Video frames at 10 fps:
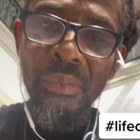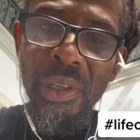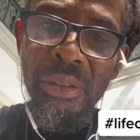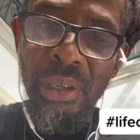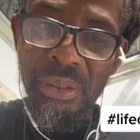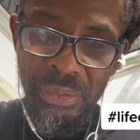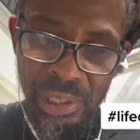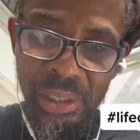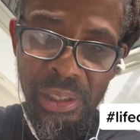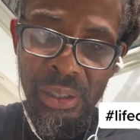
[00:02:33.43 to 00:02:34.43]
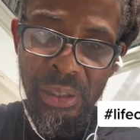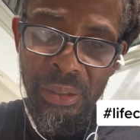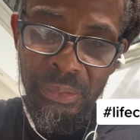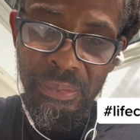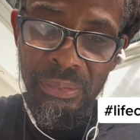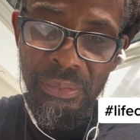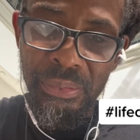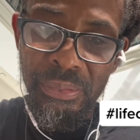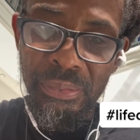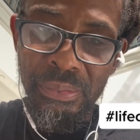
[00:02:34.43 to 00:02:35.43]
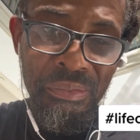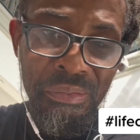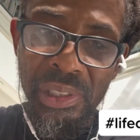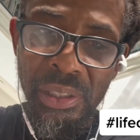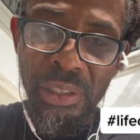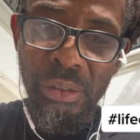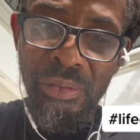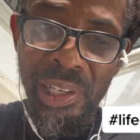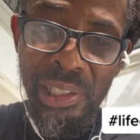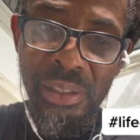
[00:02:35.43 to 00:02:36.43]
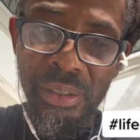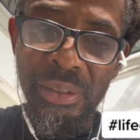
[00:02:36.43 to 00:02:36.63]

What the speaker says: you know, that's just a little advice.